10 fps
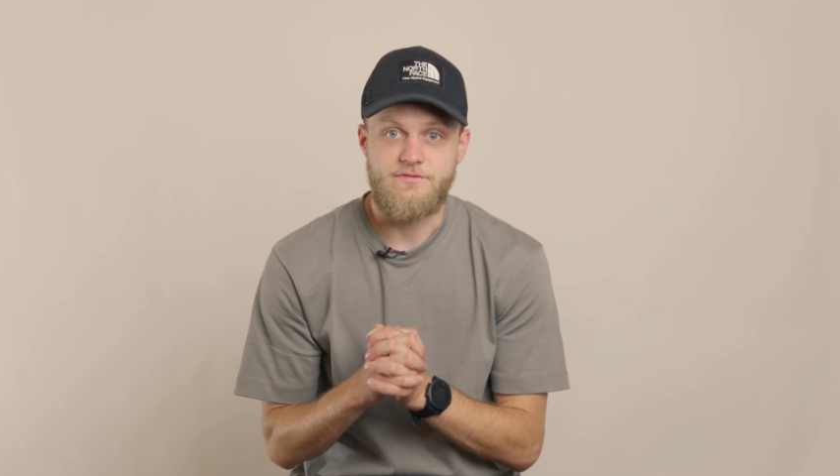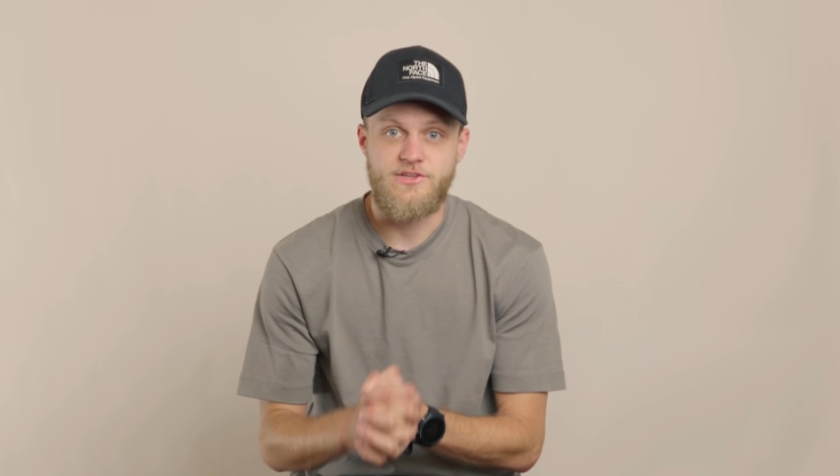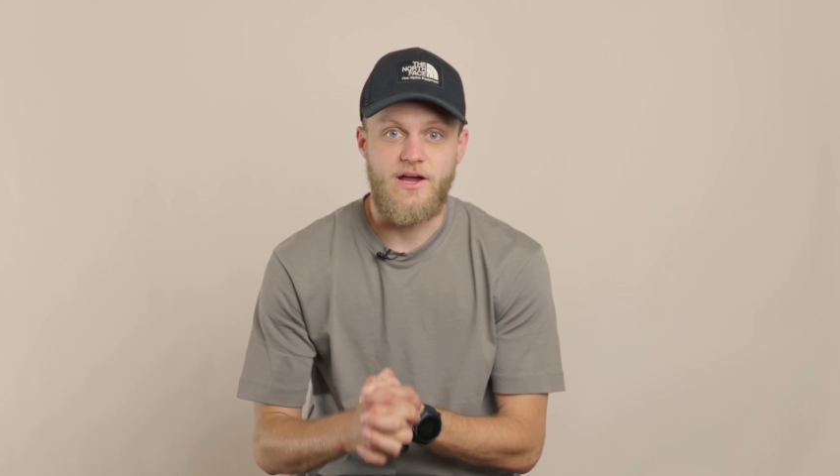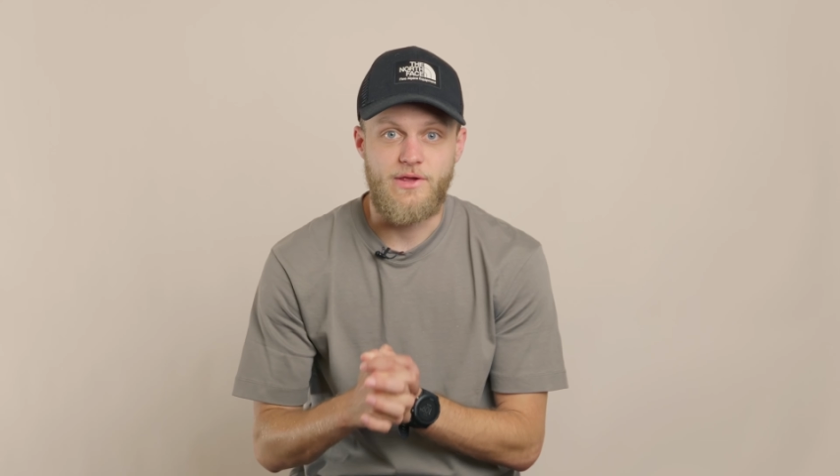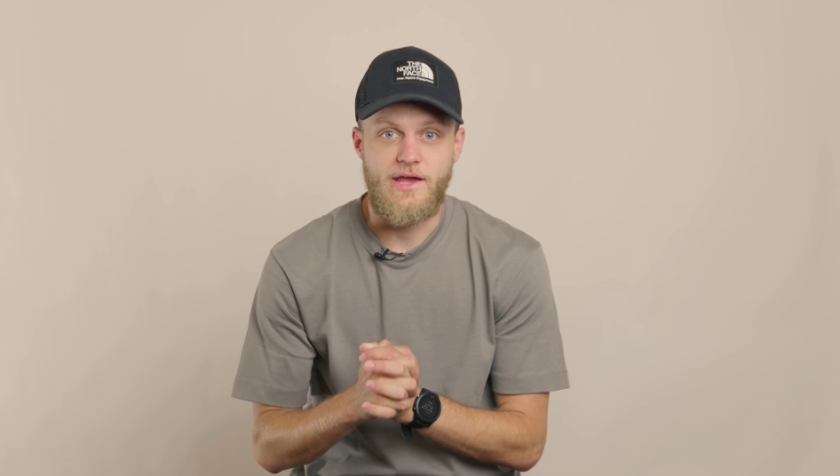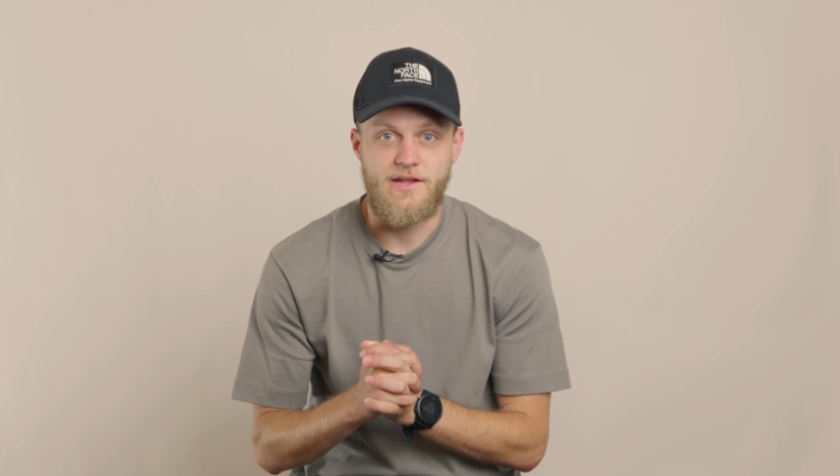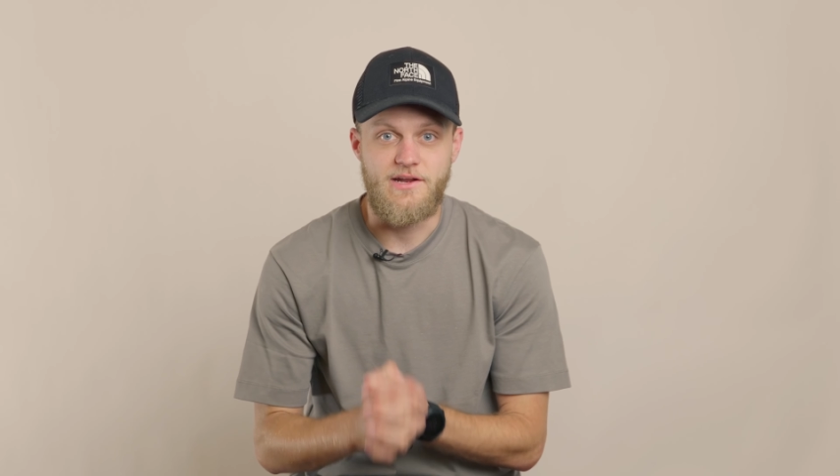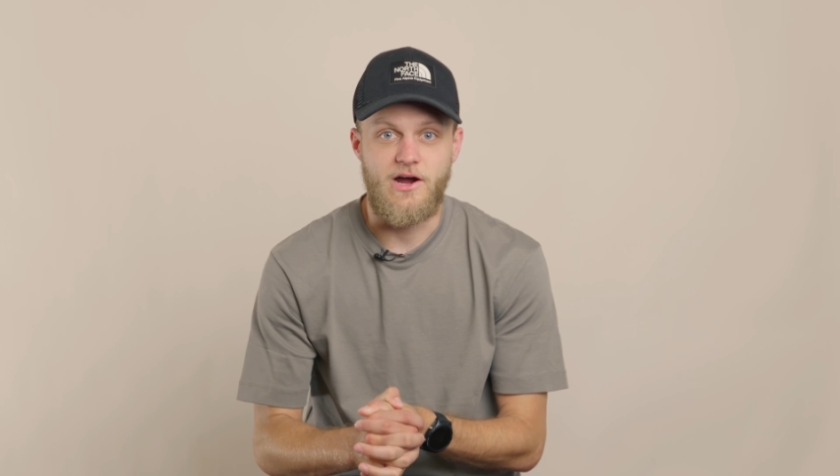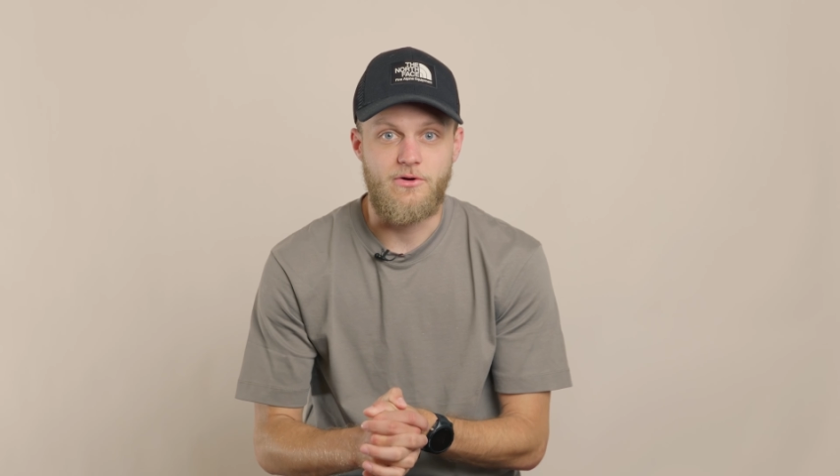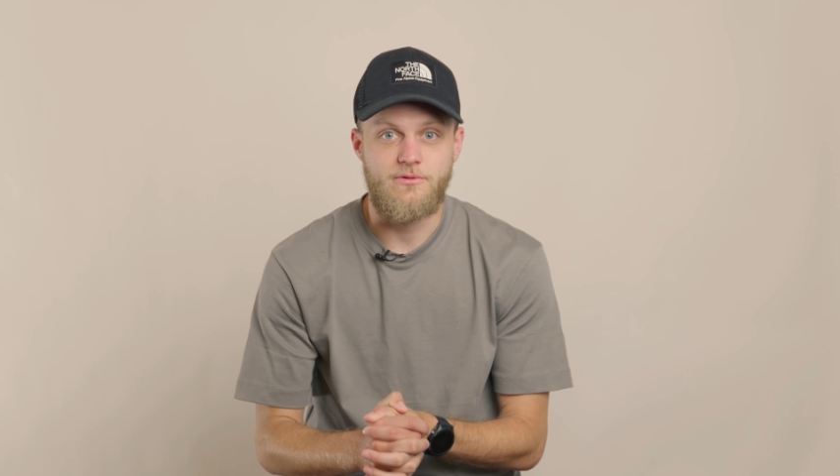After that, we
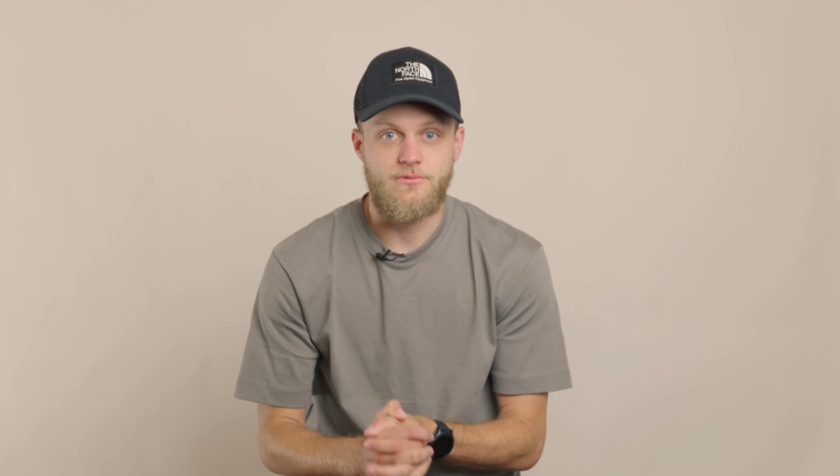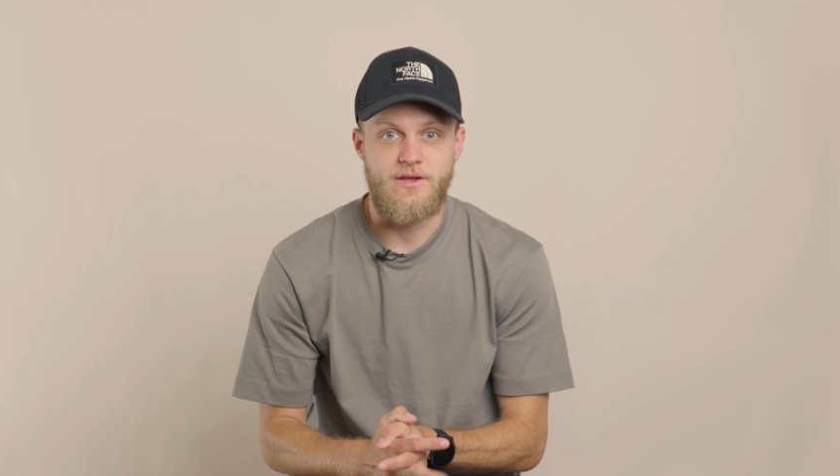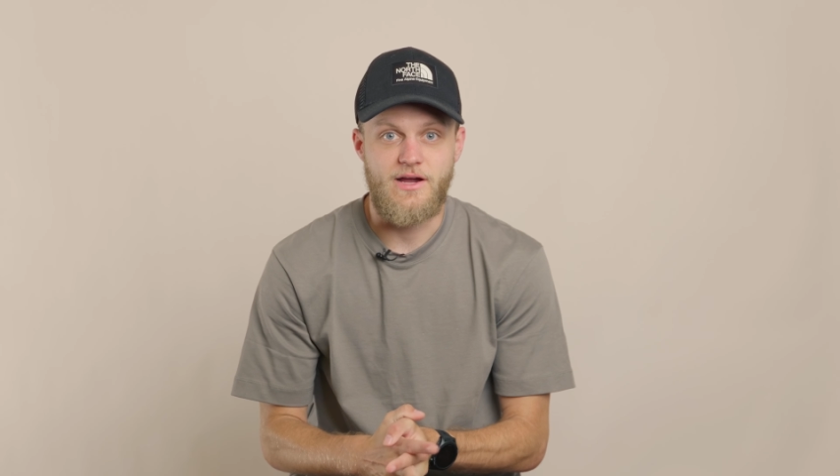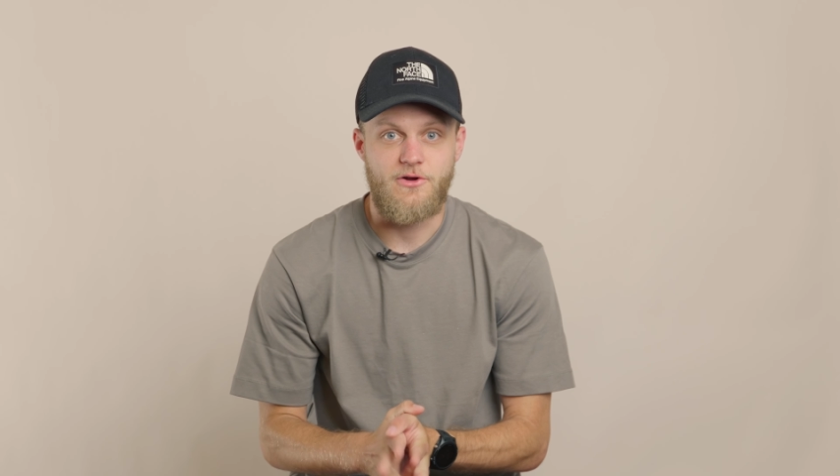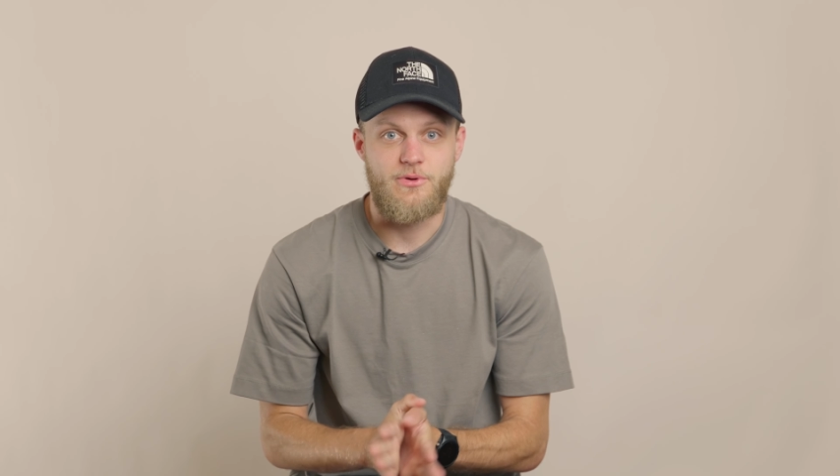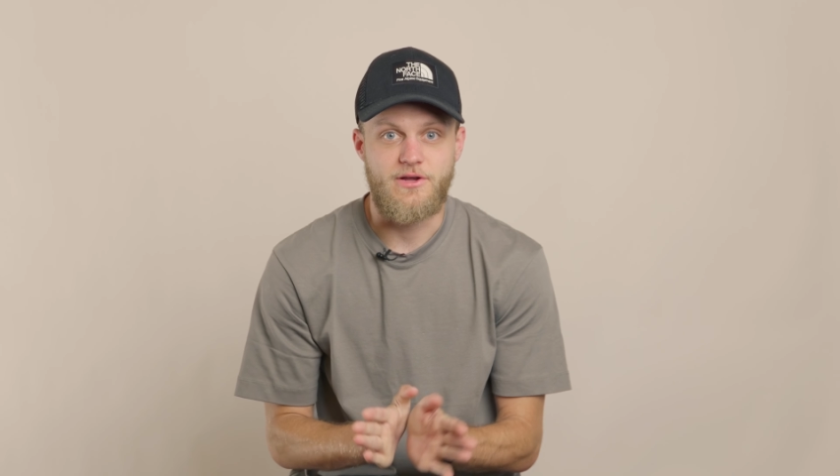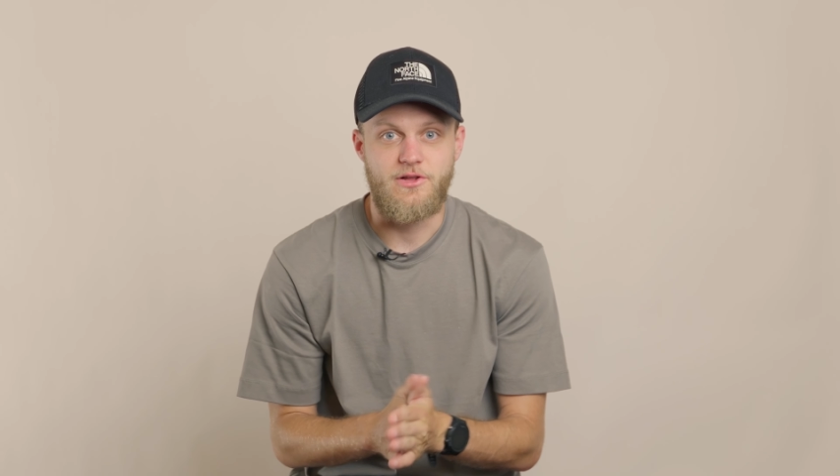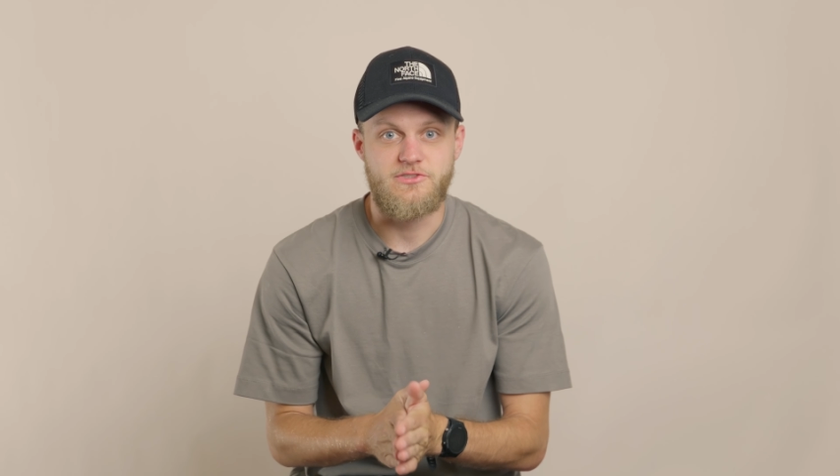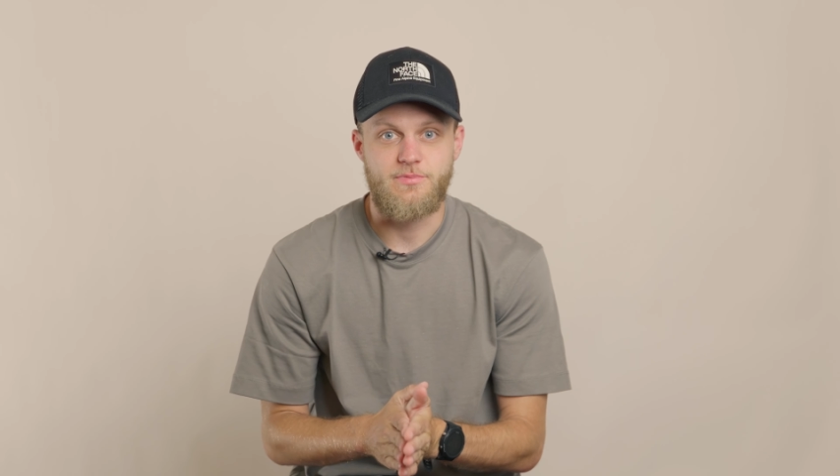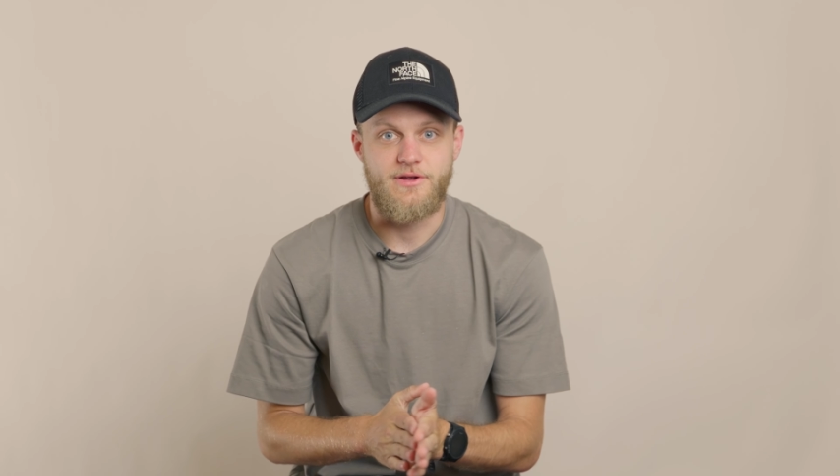headed out. We got a quick
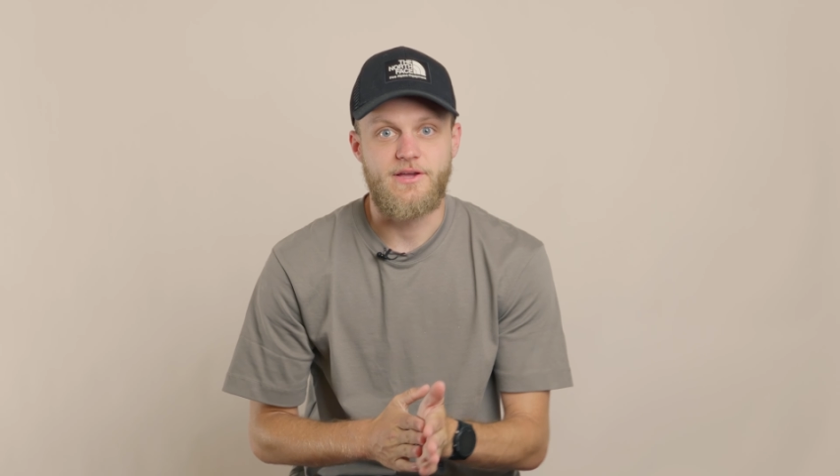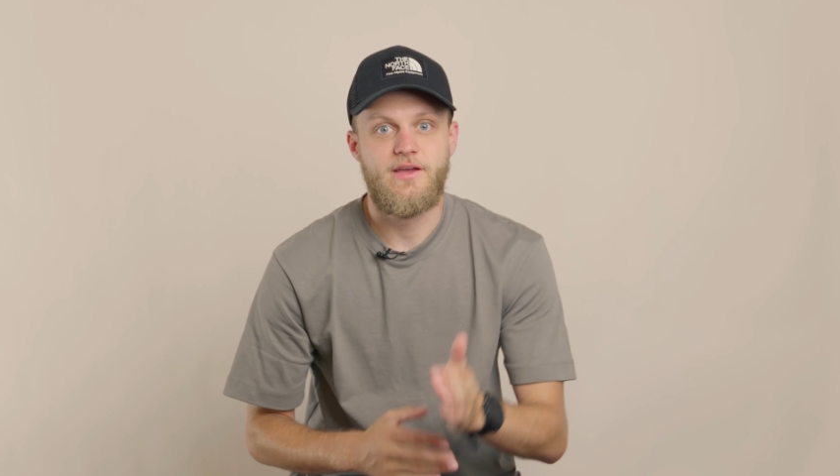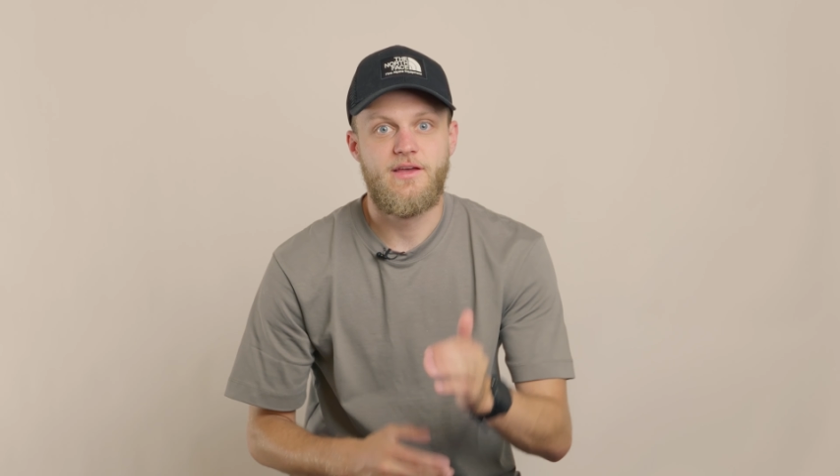lunch break.